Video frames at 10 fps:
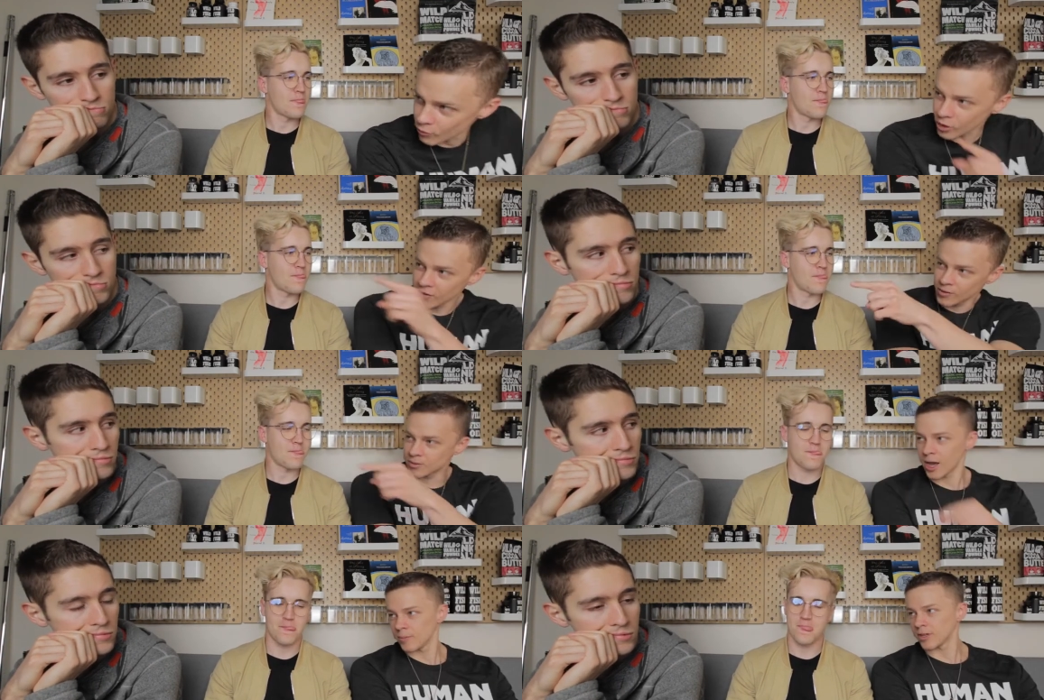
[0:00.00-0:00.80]
Speaker 1: and we'll give
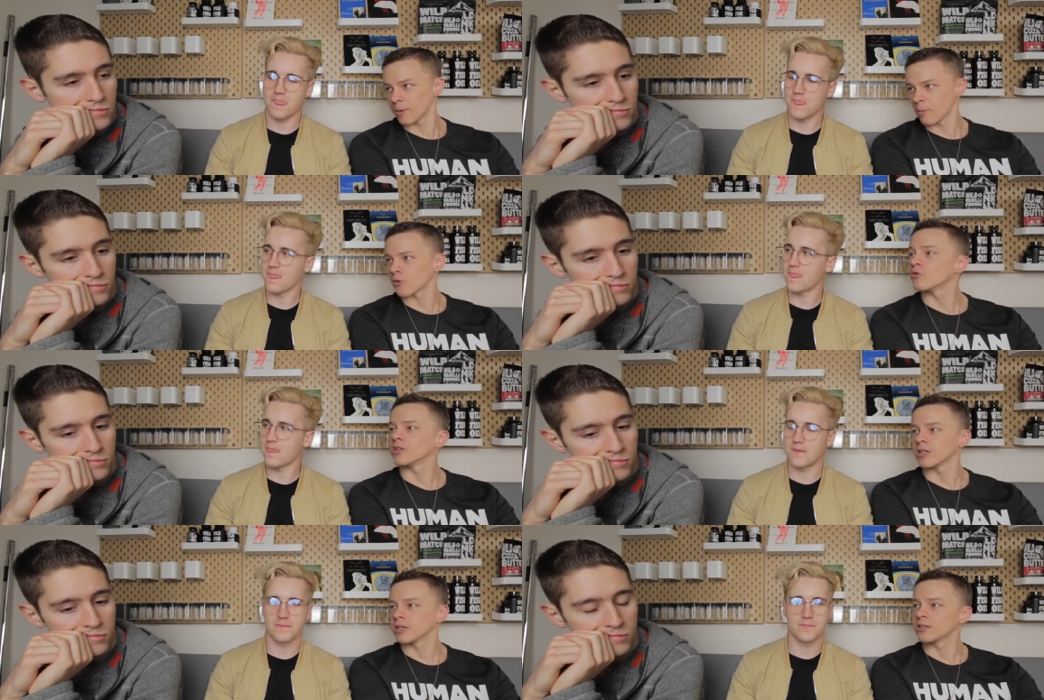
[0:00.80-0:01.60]
him time to come up with a
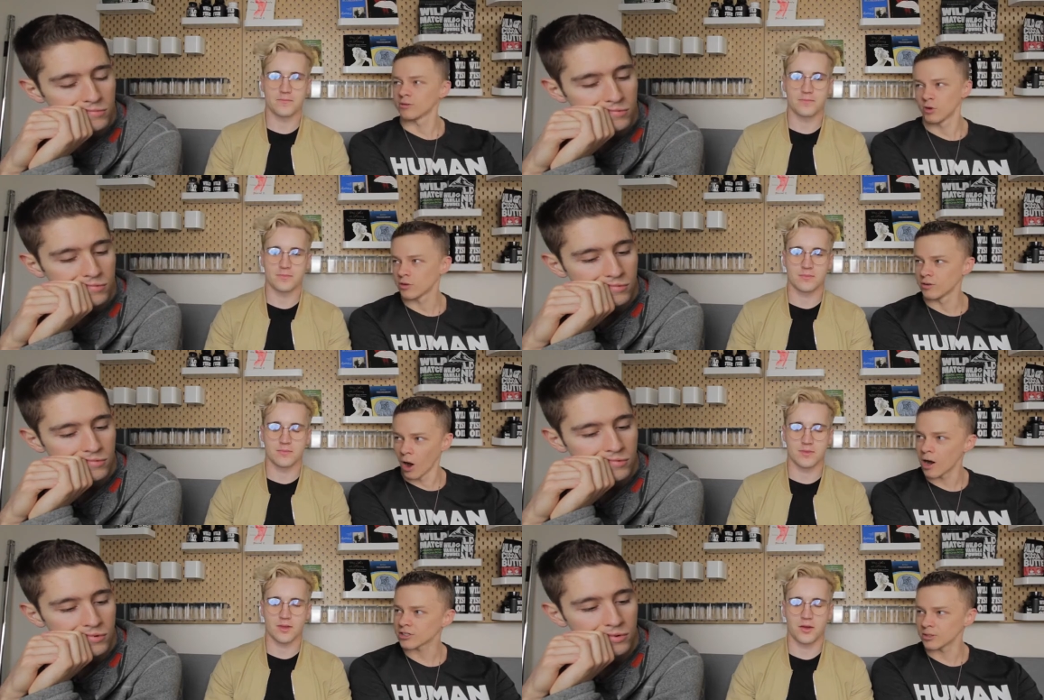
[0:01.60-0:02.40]
really
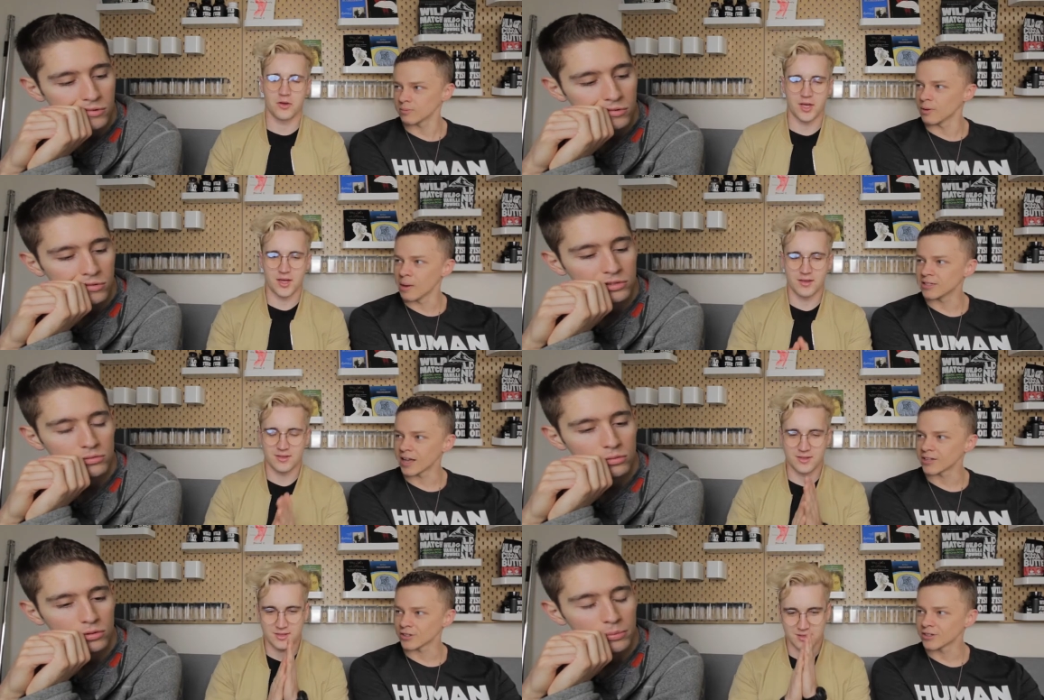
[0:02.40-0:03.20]
awesome, okay.
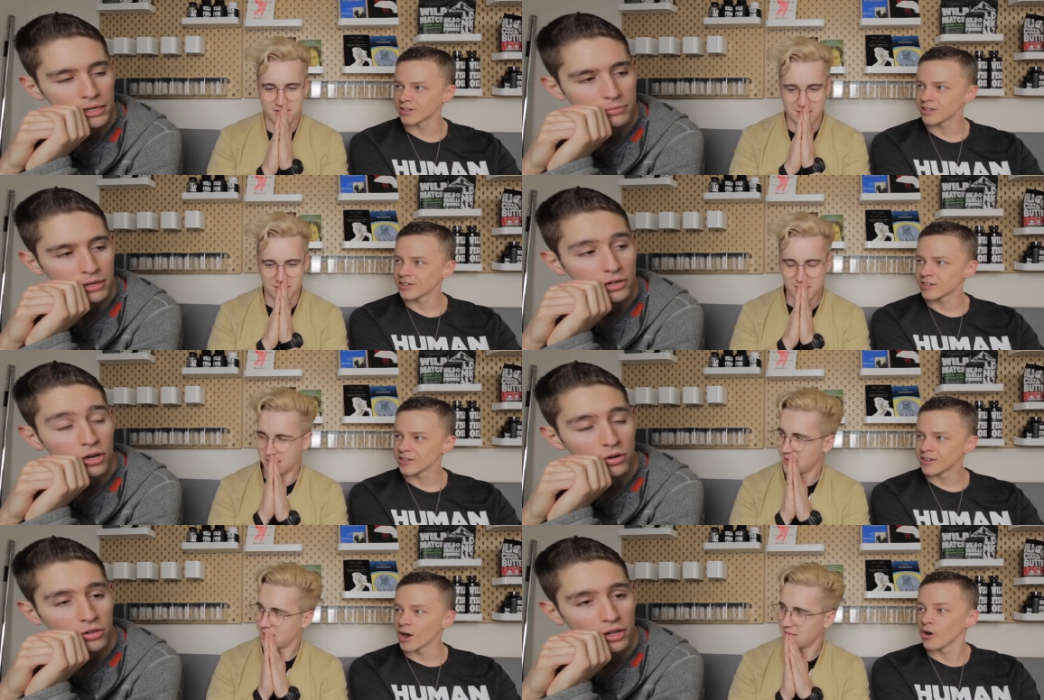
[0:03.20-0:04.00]
amazing answer. Well,
Speaker 2: my, my
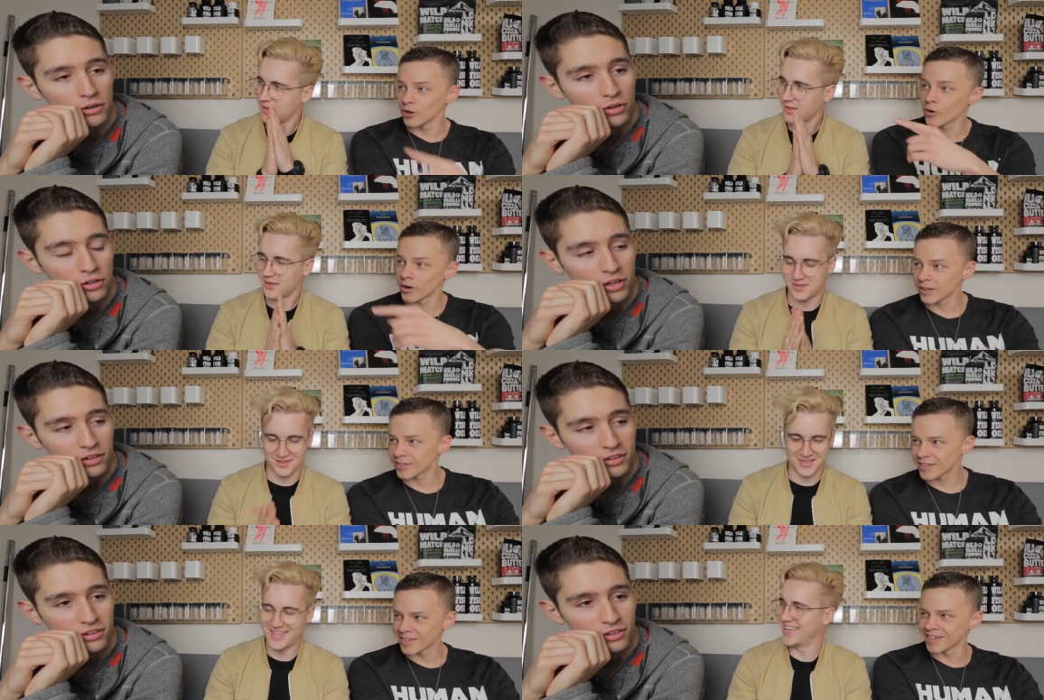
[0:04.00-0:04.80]
no, hold oh, on. you know
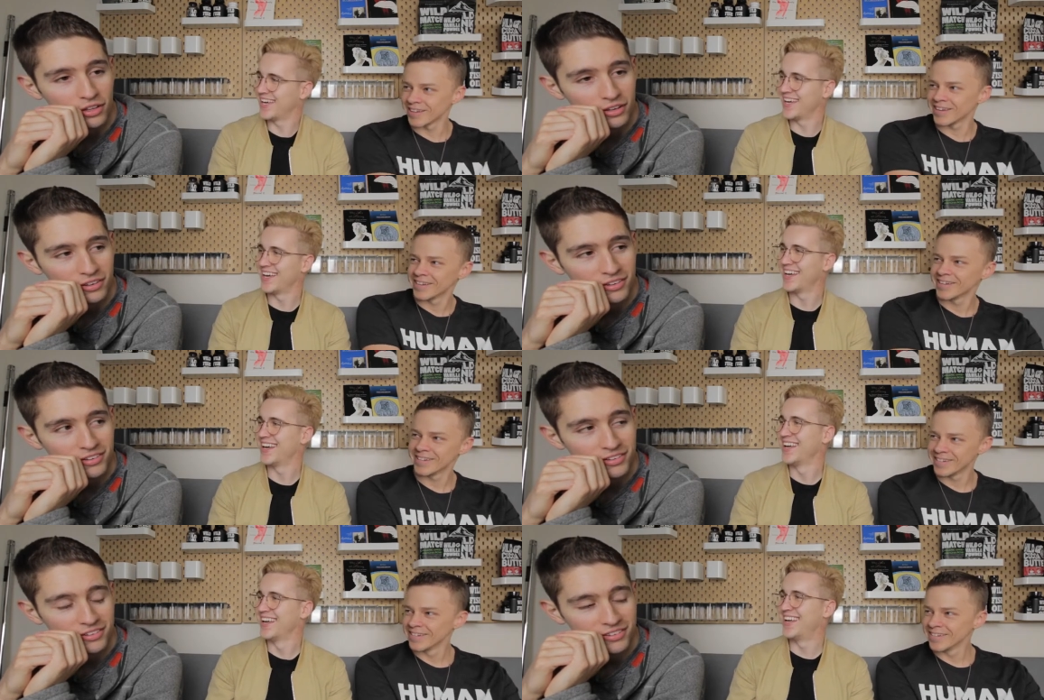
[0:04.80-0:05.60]
what
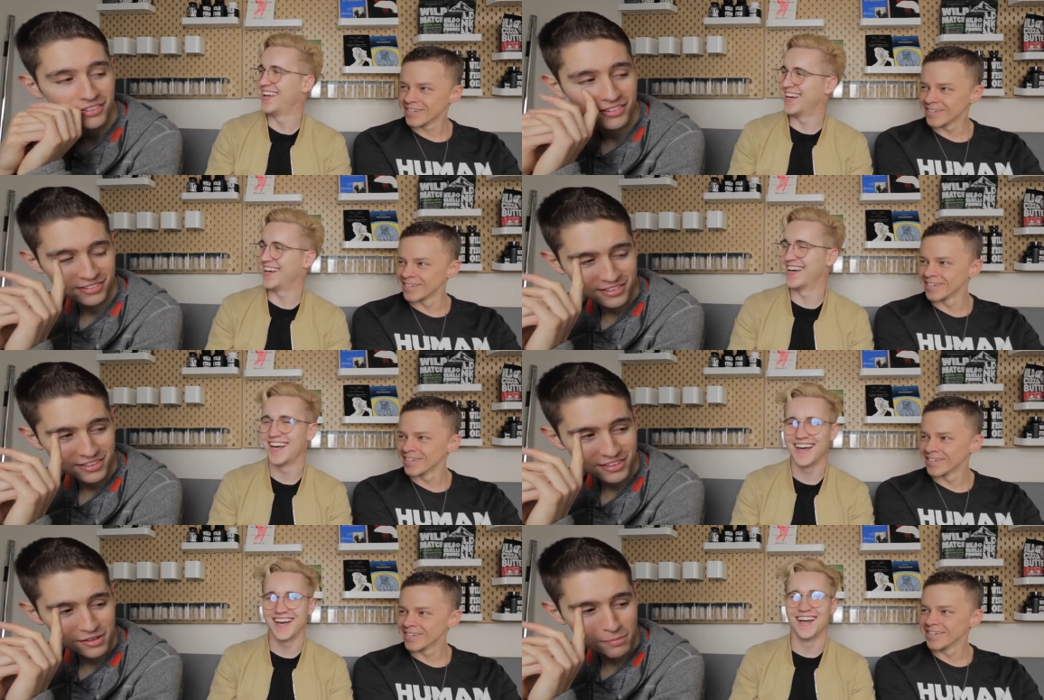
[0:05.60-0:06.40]
this?
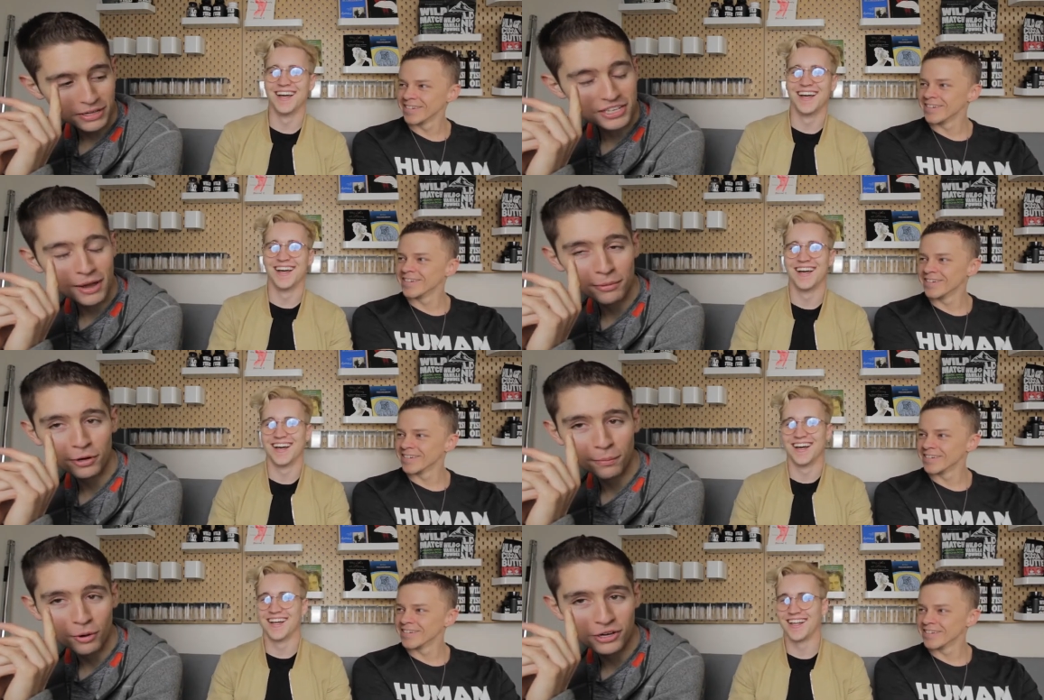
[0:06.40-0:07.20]
my
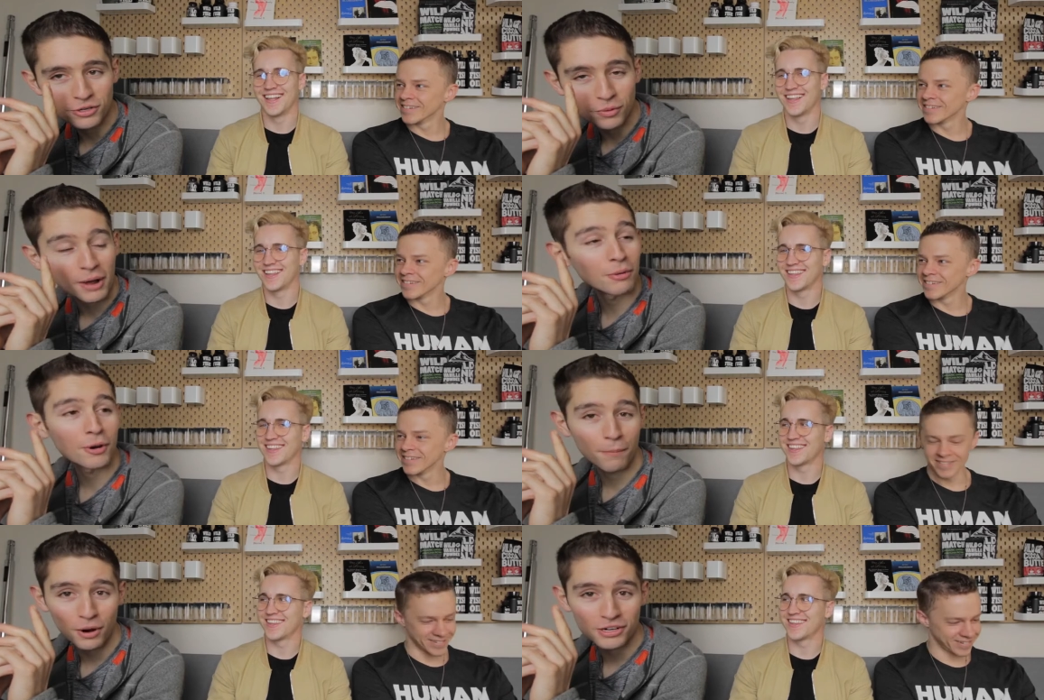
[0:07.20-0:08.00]
time under pressure. When
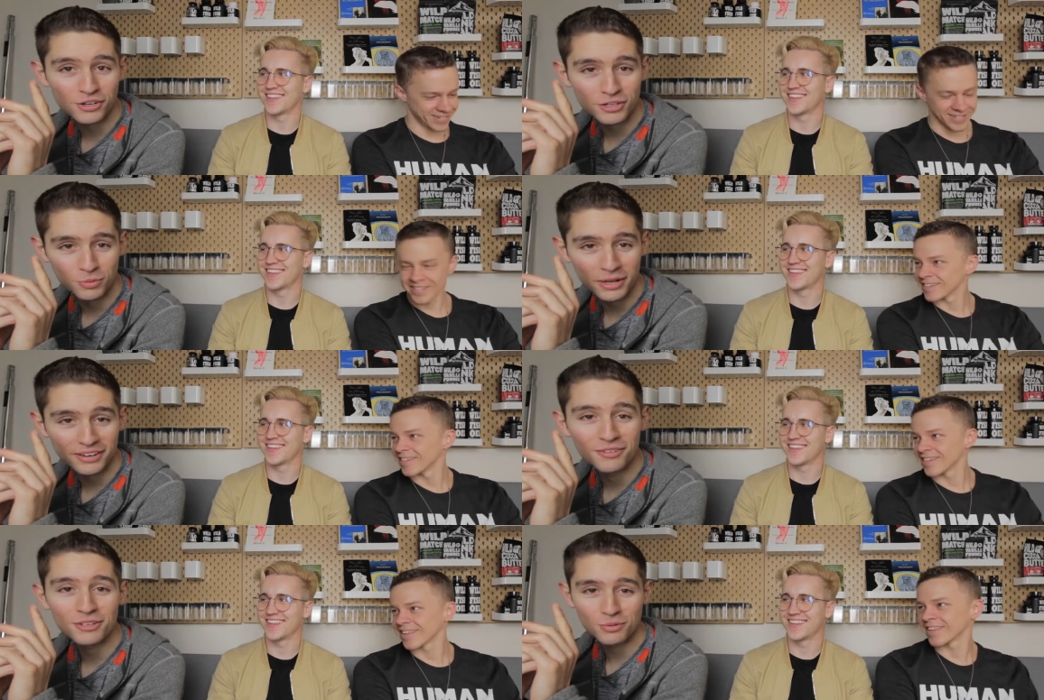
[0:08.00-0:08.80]
I'm under pressure is
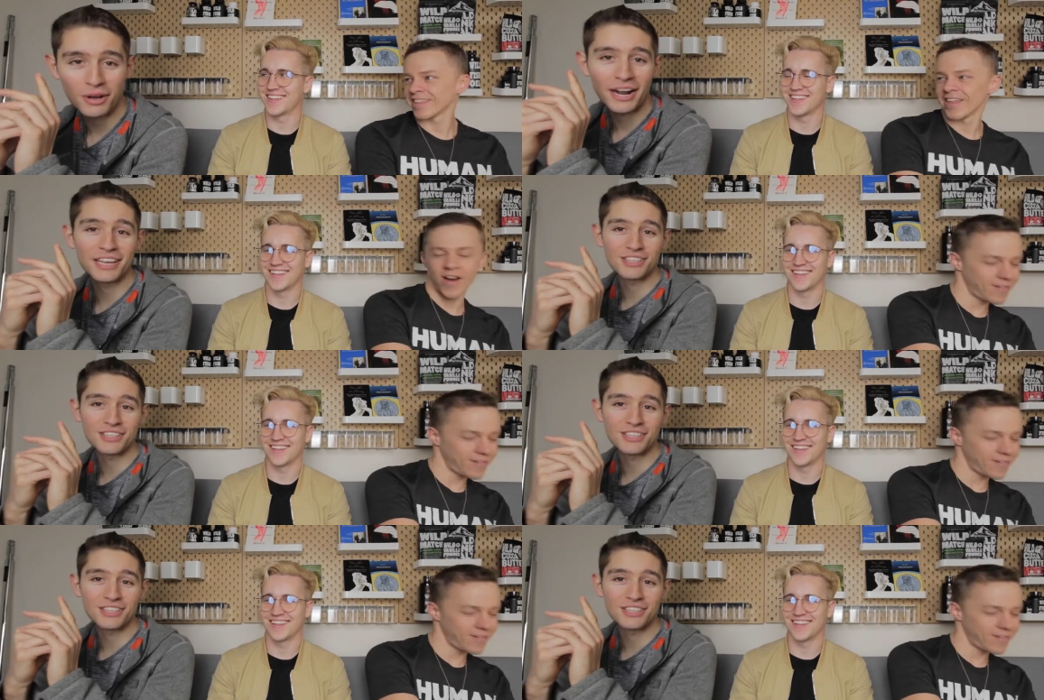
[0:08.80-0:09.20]
when is when I get